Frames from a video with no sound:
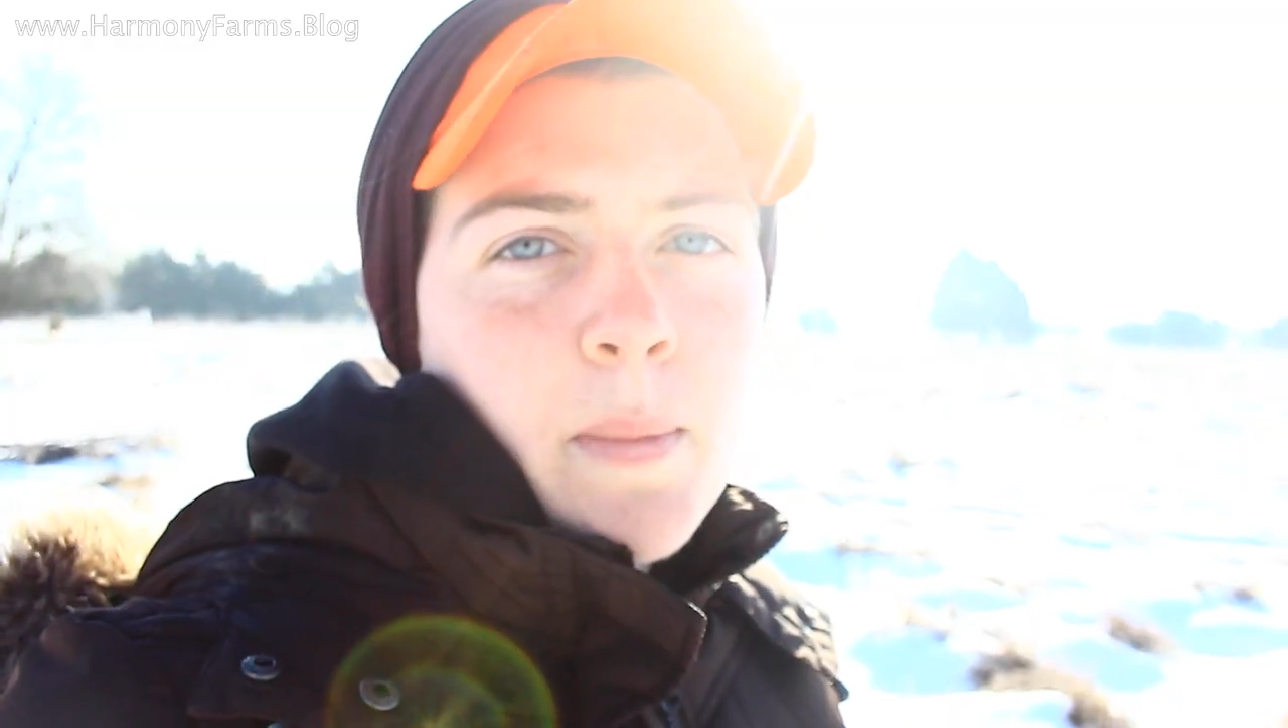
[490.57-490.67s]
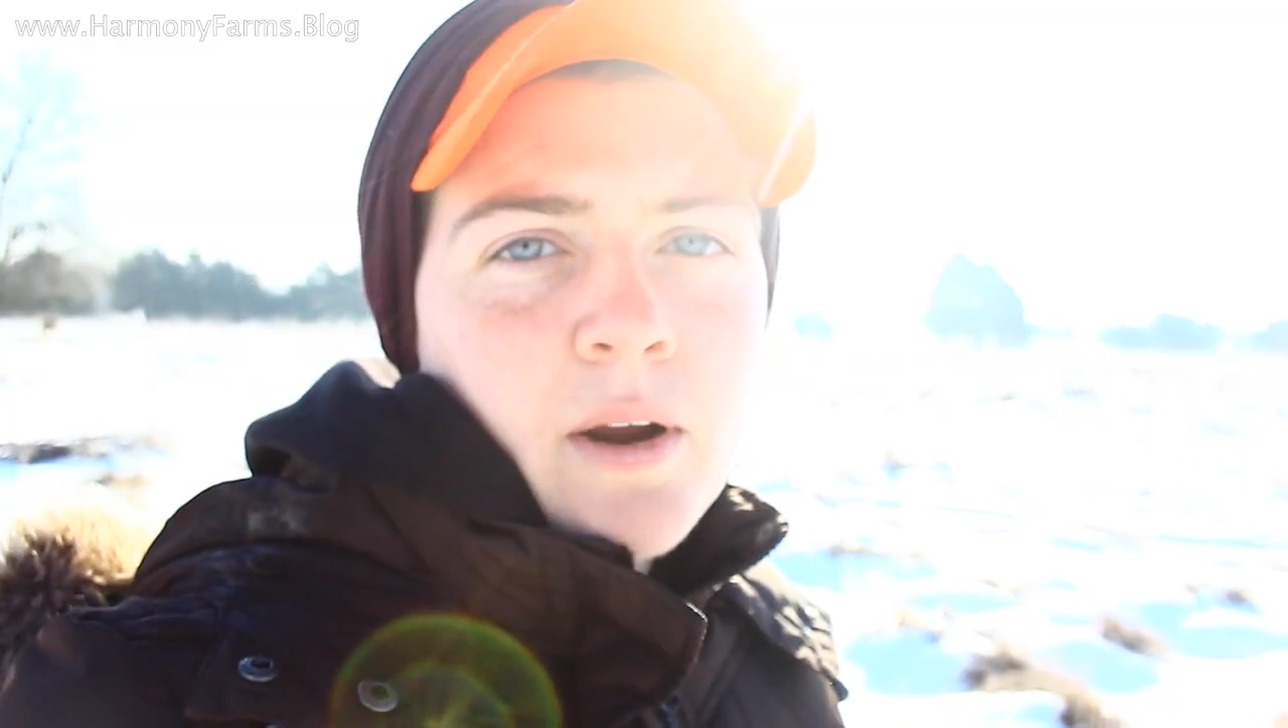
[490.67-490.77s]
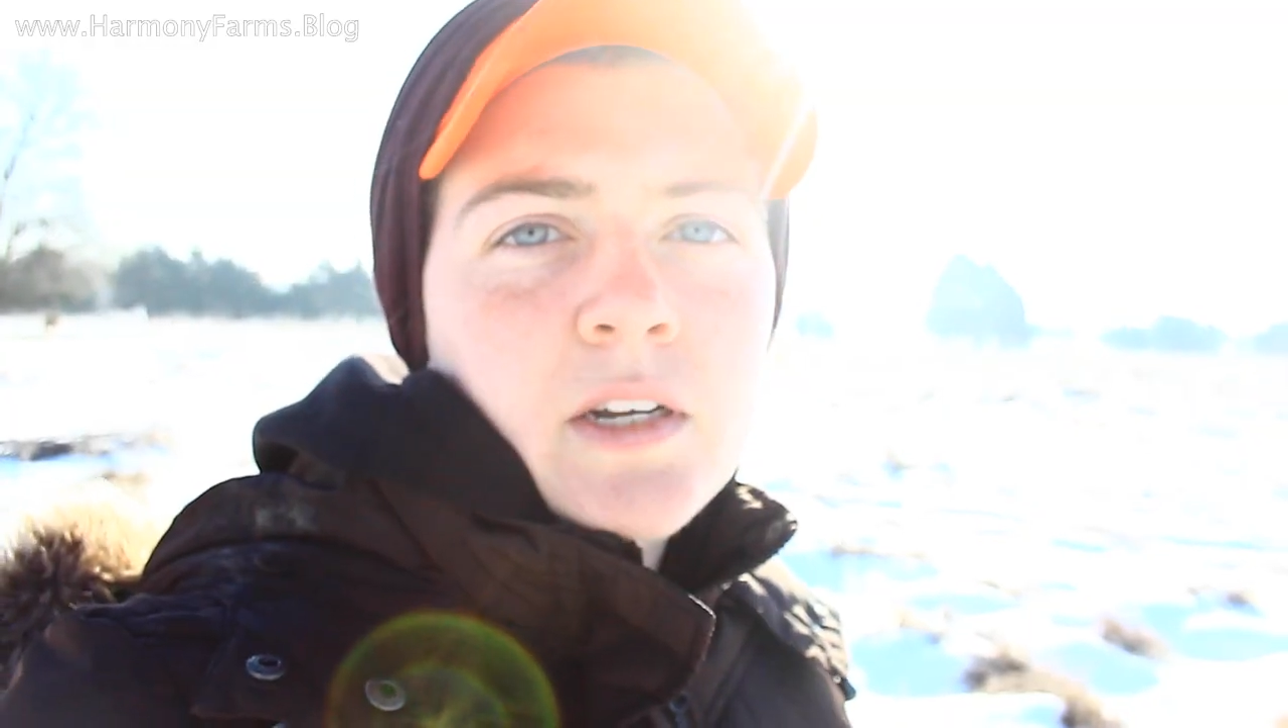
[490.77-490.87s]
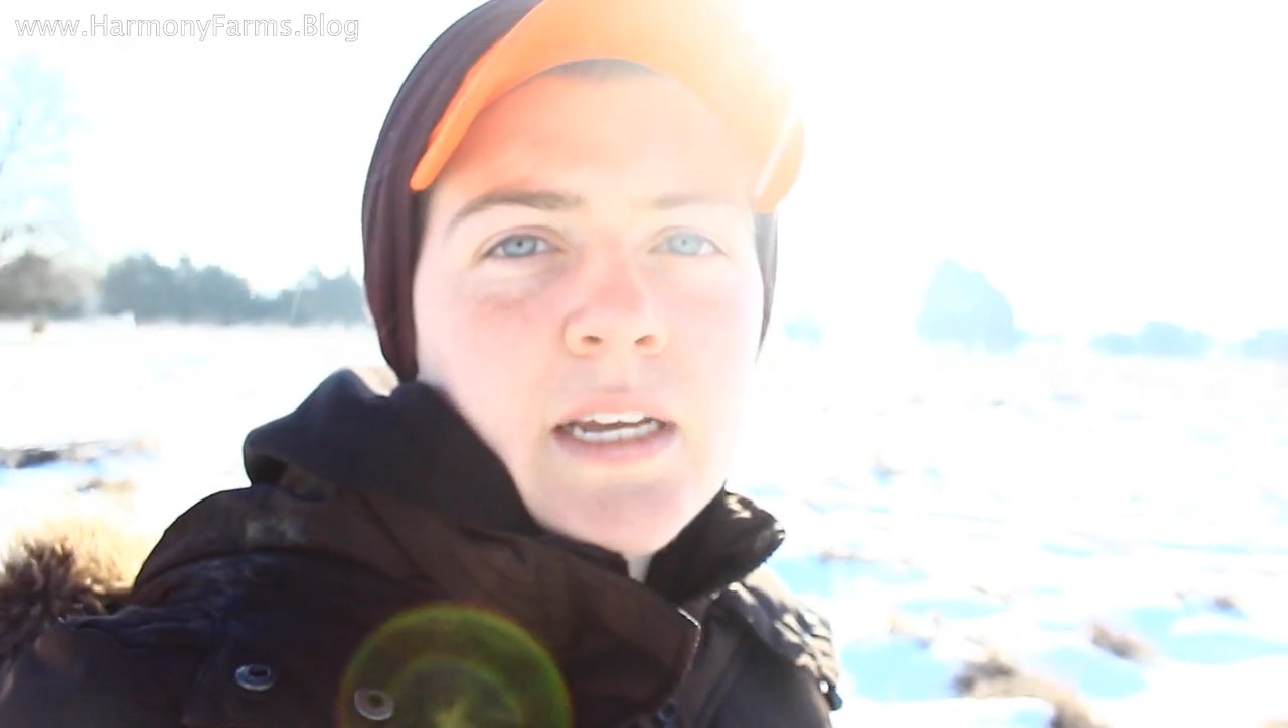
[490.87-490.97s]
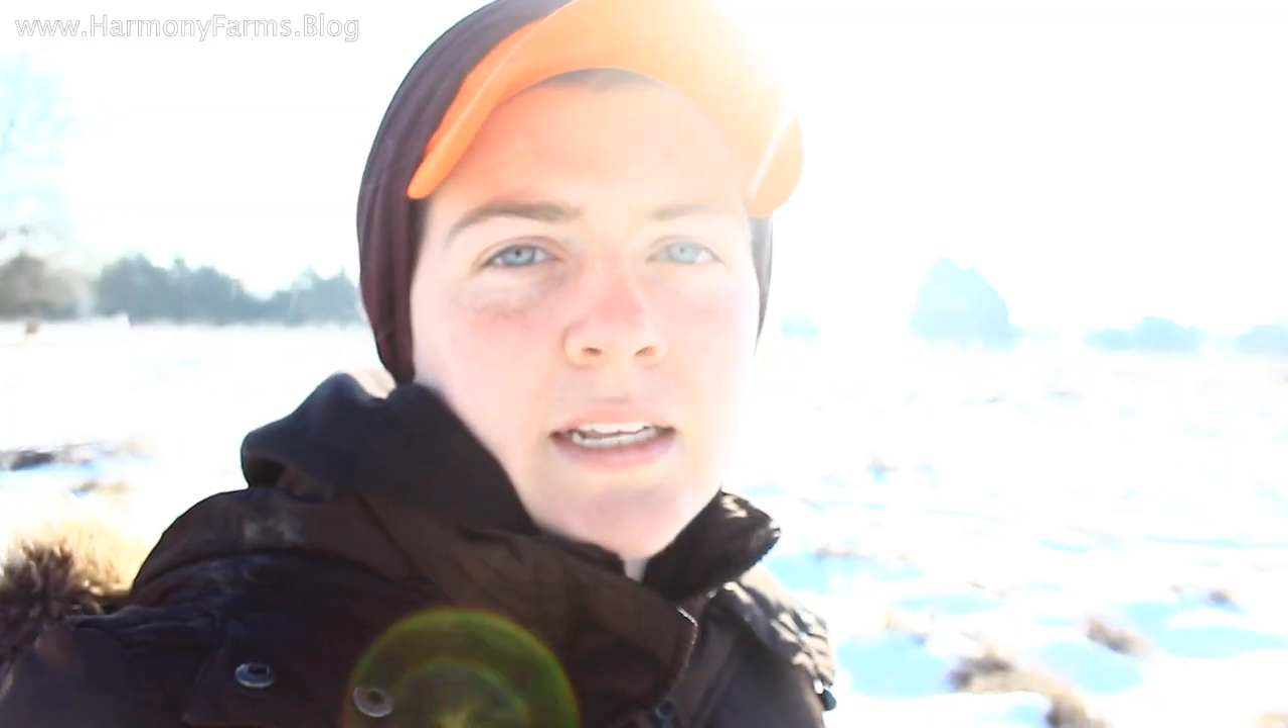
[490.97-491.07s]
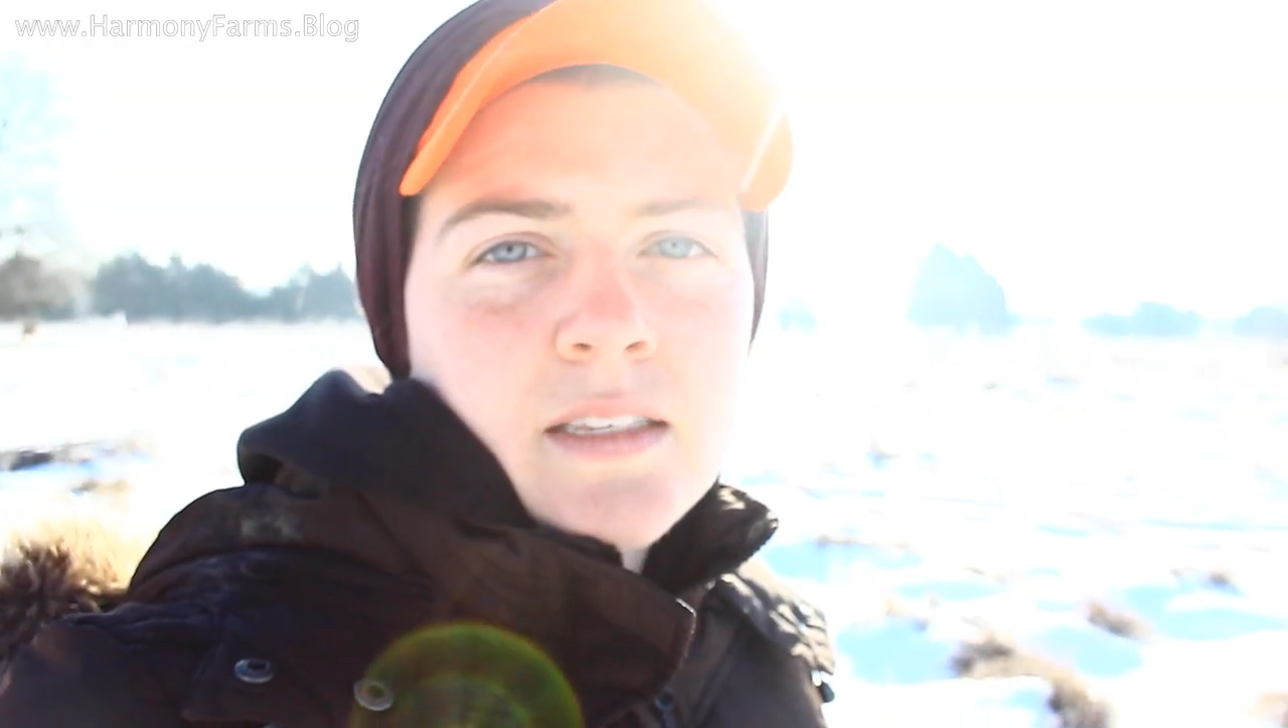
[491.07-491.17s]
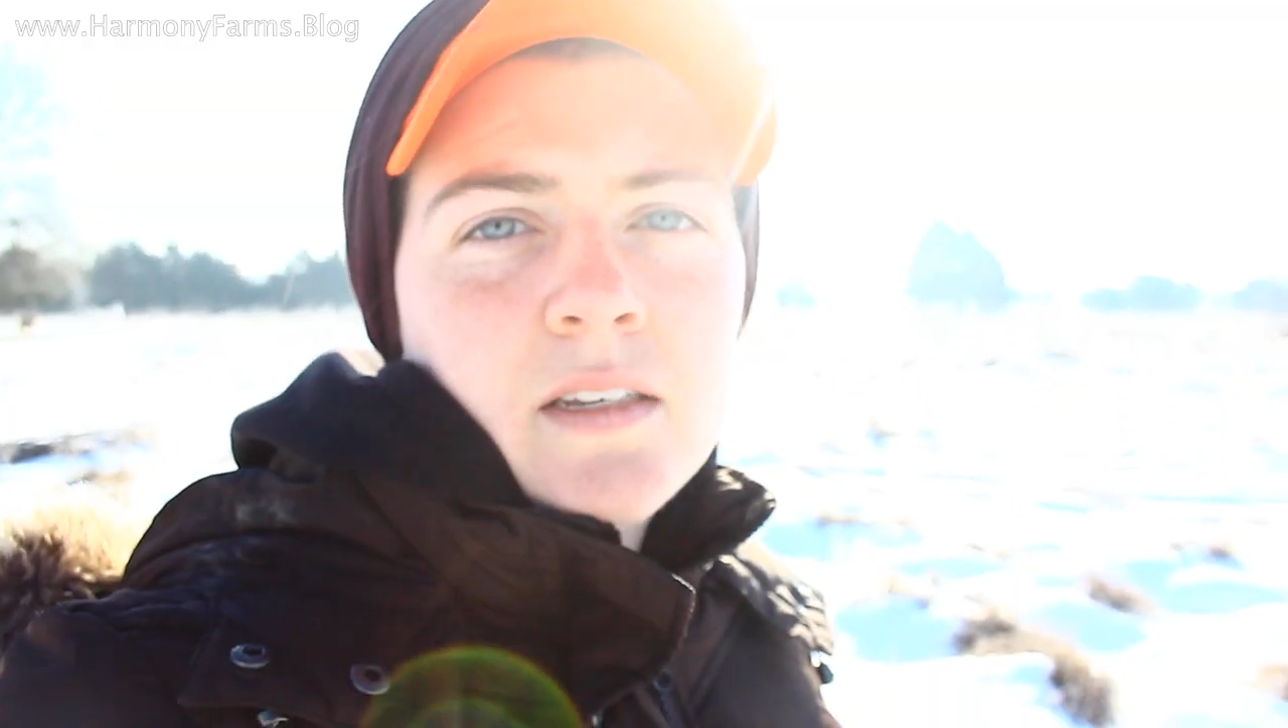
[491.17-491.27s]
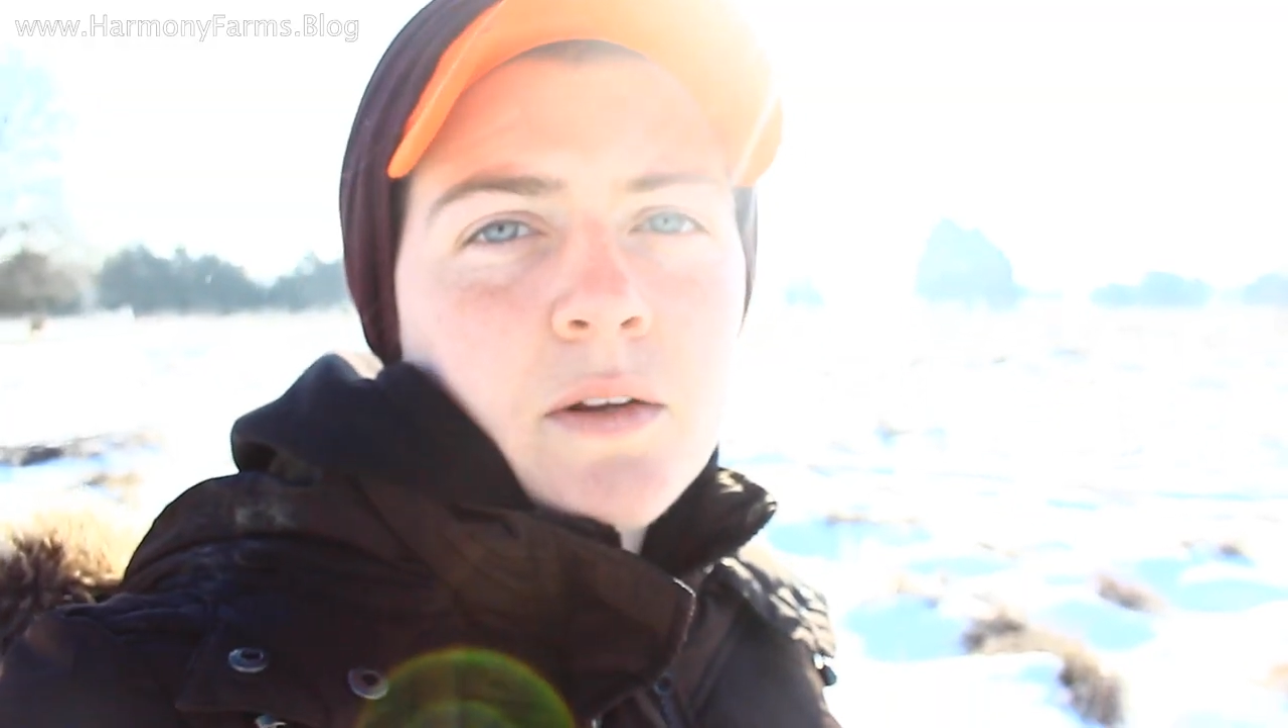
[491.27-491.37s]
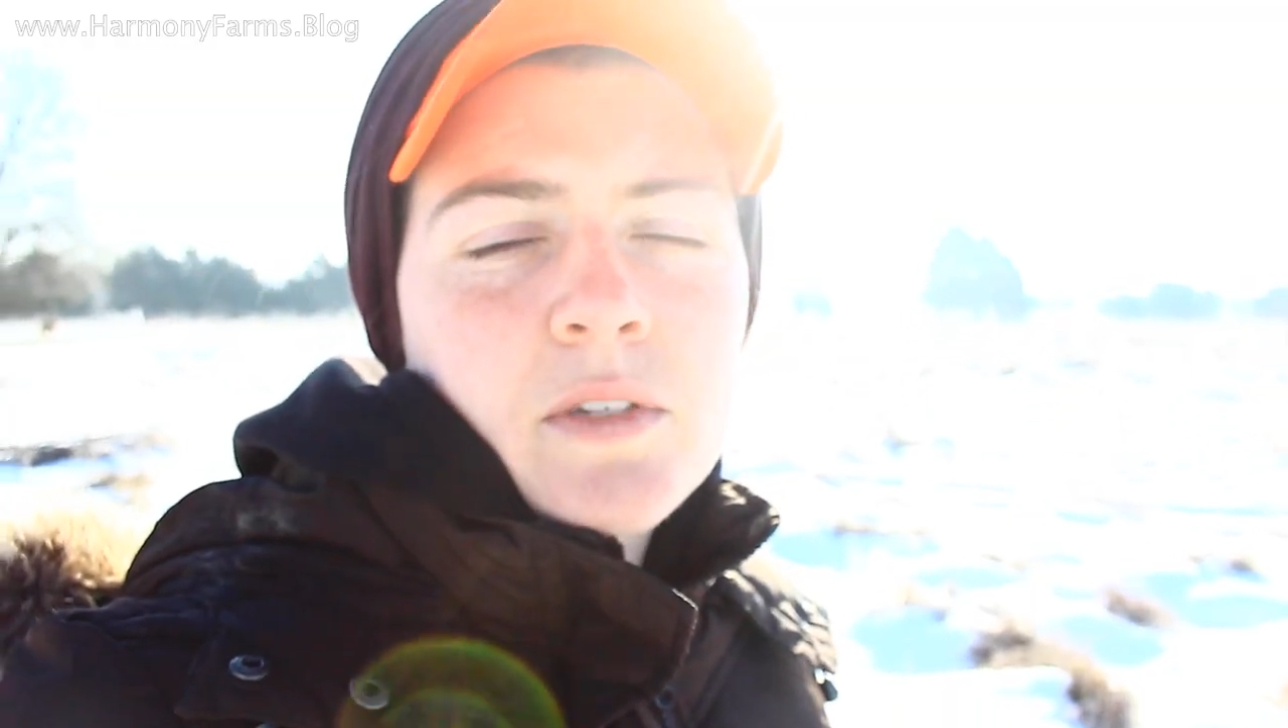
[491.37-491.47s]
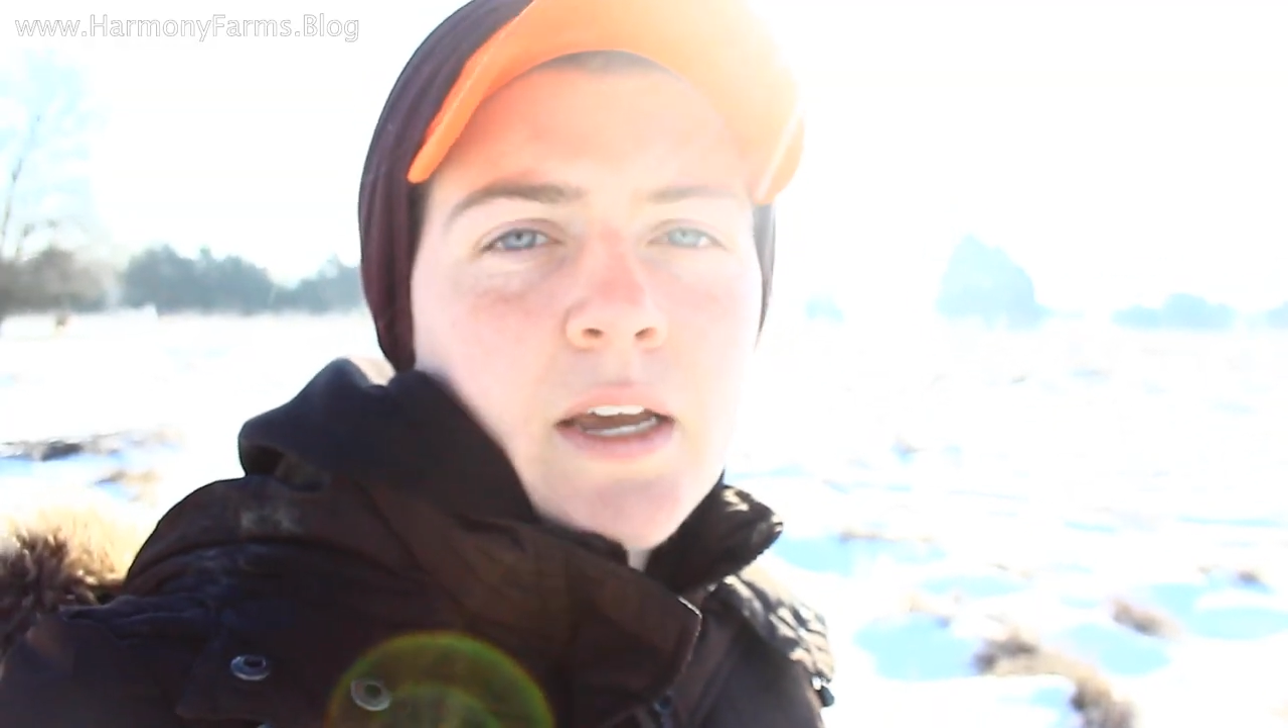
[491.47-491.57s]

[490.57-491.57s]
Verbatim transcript: parasites, you know,